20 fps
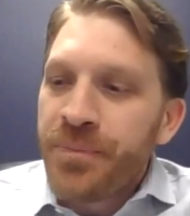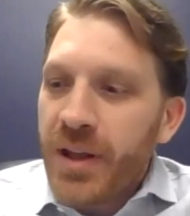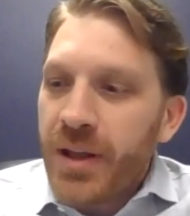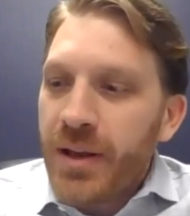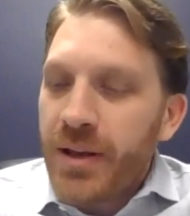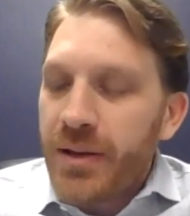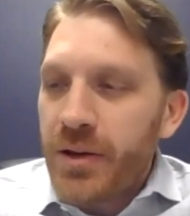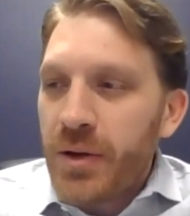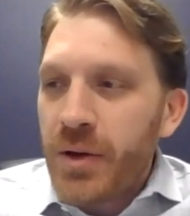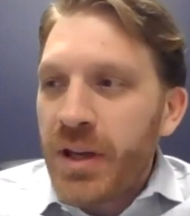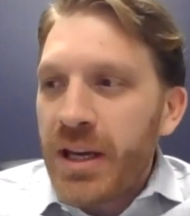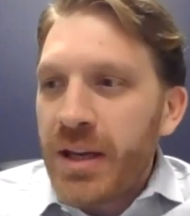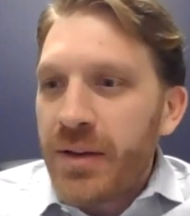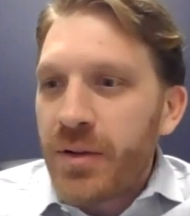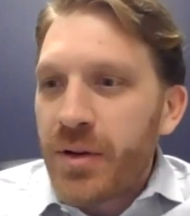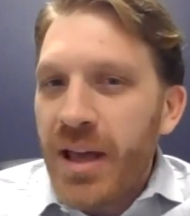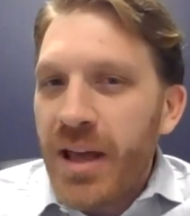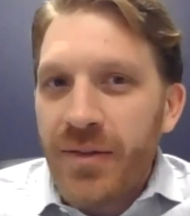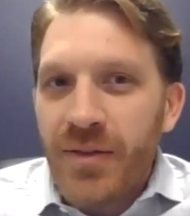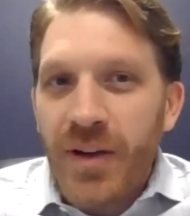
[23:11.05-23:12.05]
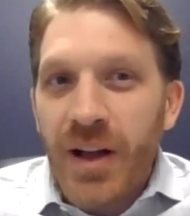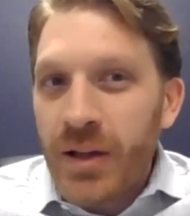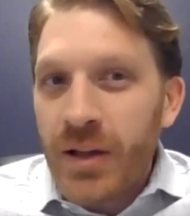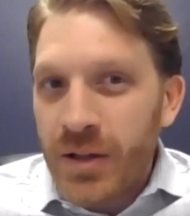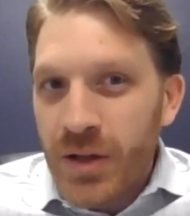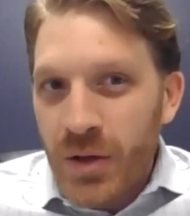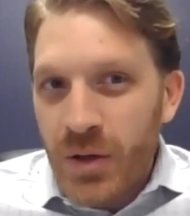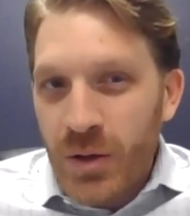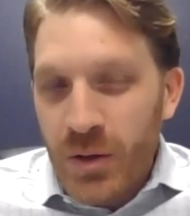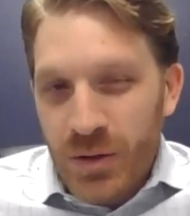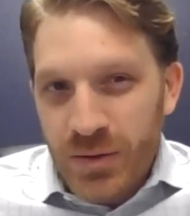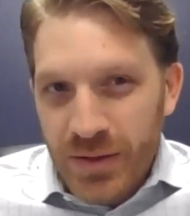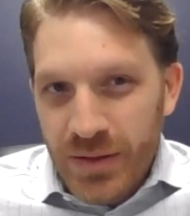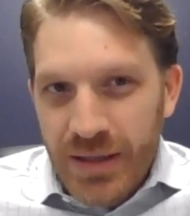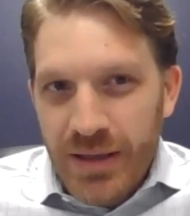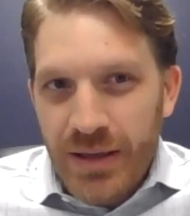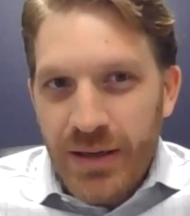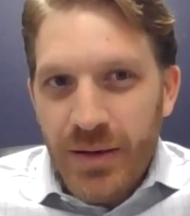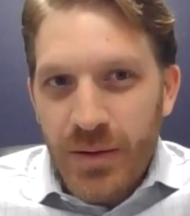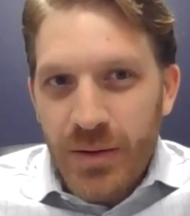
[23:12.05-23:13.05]
Uh, you can even have alcohol,
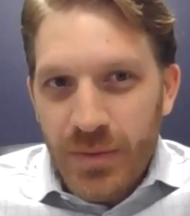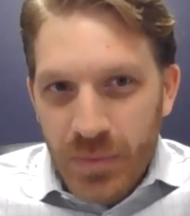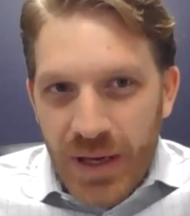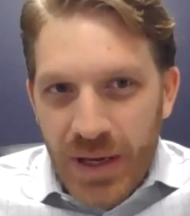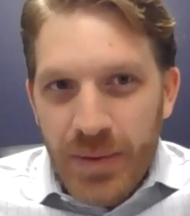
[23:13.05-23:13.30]
uh,